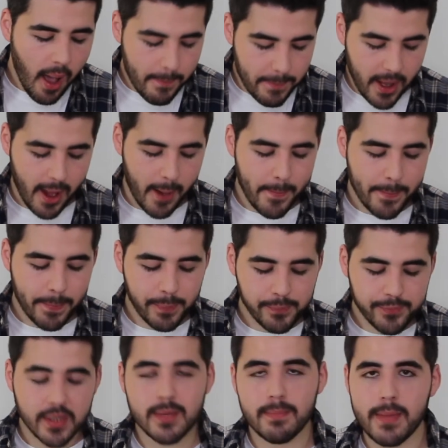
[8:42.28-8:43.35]
But
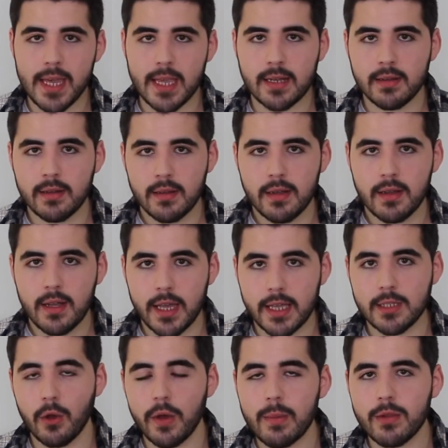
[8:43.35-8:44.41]
doesn't mean
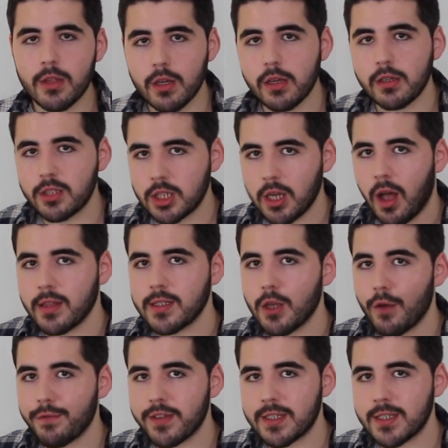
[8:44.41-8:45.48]
he's not in with a good chance
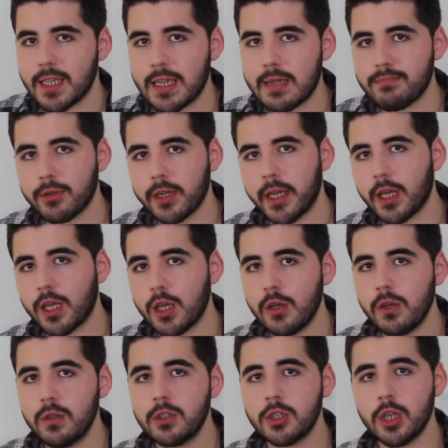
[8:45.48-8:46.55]
of the seat, bringing a
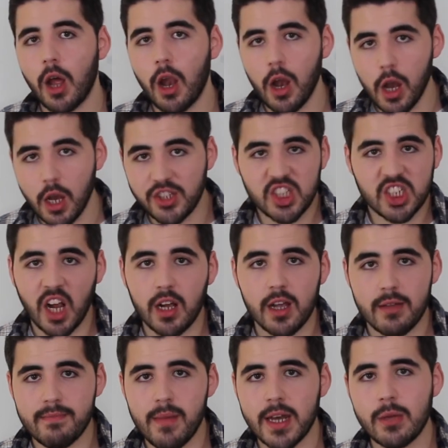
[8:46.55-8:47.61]
huge chunk
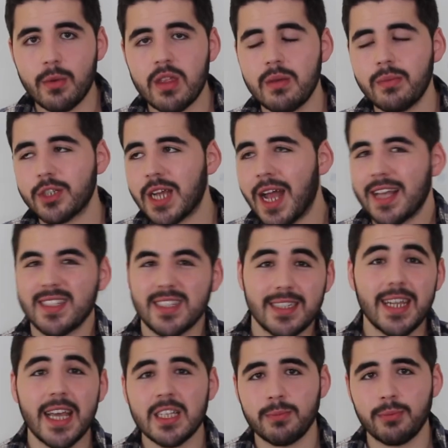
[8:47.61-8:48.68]
of money with him, which Haas
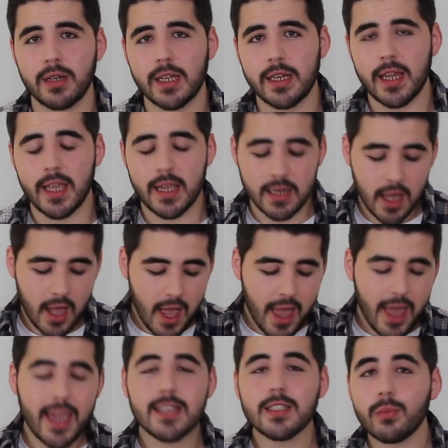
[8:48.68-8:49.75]
desperately need.
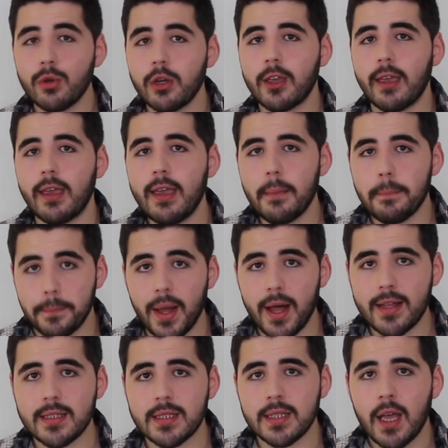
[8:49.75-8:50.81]
He's a rookie,
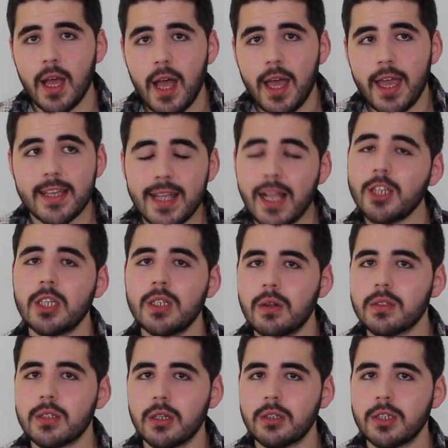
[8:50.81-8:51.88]
but he's actually
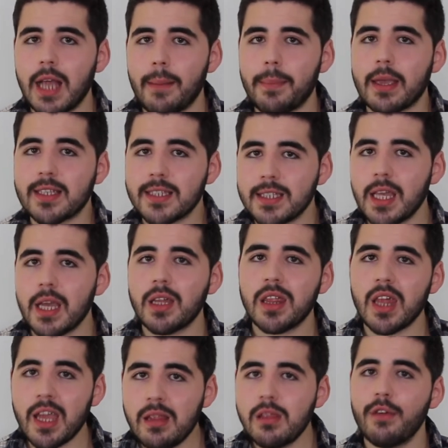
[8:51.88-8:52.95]
not too shabby.
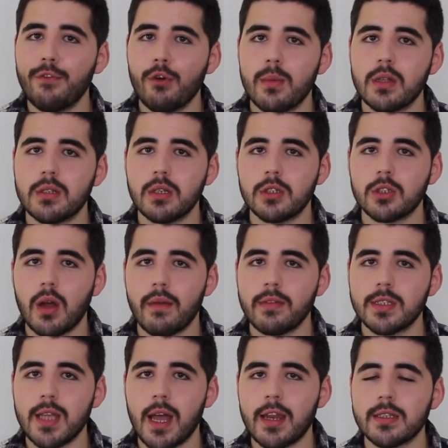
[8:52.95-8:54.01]
6th in the Formula 2 driver
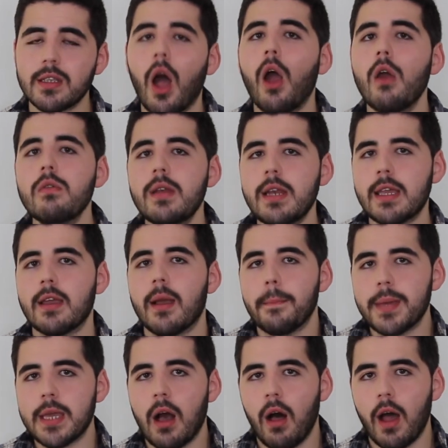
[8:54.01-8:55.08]
standings, only
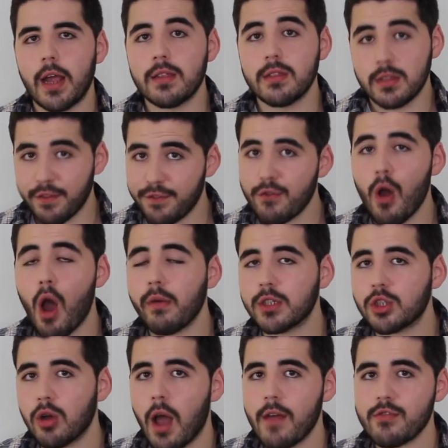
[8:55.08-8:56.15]
behind the Ferrari
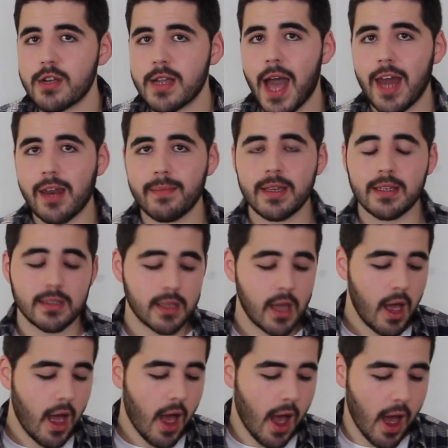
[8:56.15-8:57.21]
Driver Academies,
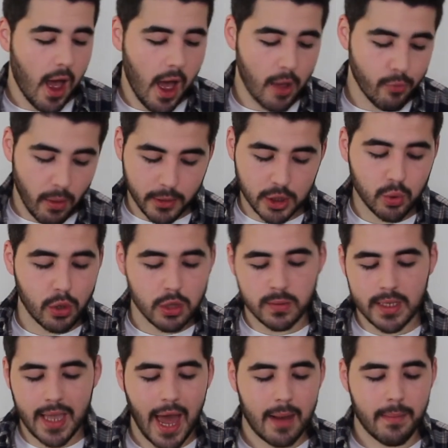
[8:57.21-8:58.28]
Robert
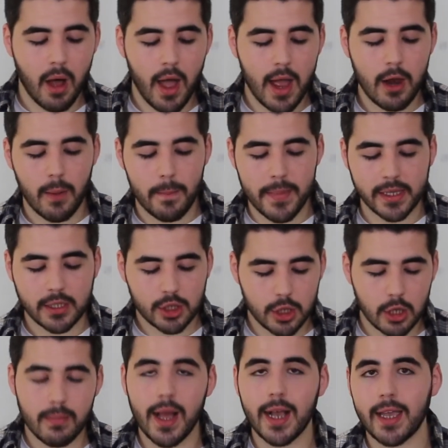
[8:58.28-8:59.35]
Schwartzman, Callum Ilott, Mick
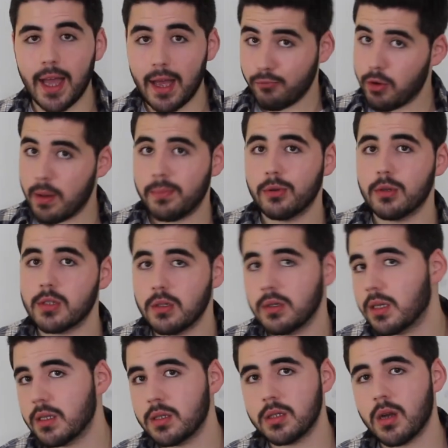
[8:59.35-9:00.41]
Schumacher, and Red Bull's
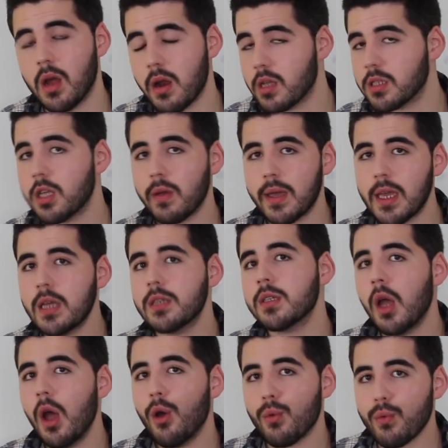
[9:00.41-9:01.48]
Yuki Tsunoda. So he
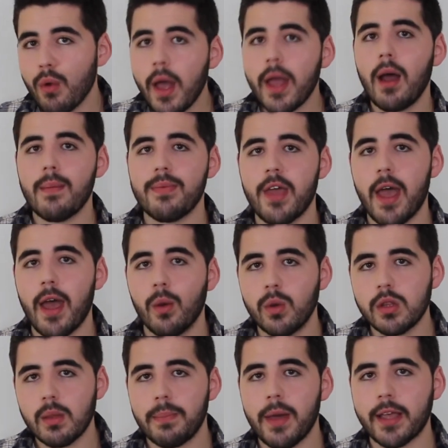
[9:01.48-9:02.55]
is right up there
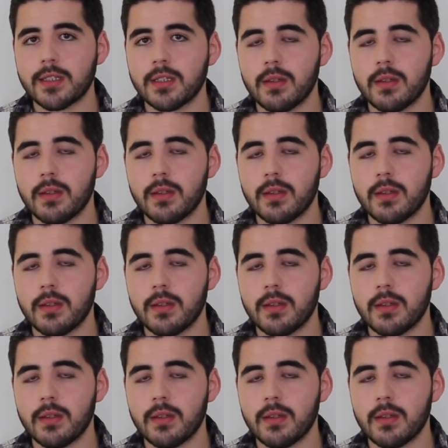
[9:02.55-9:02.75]
with the best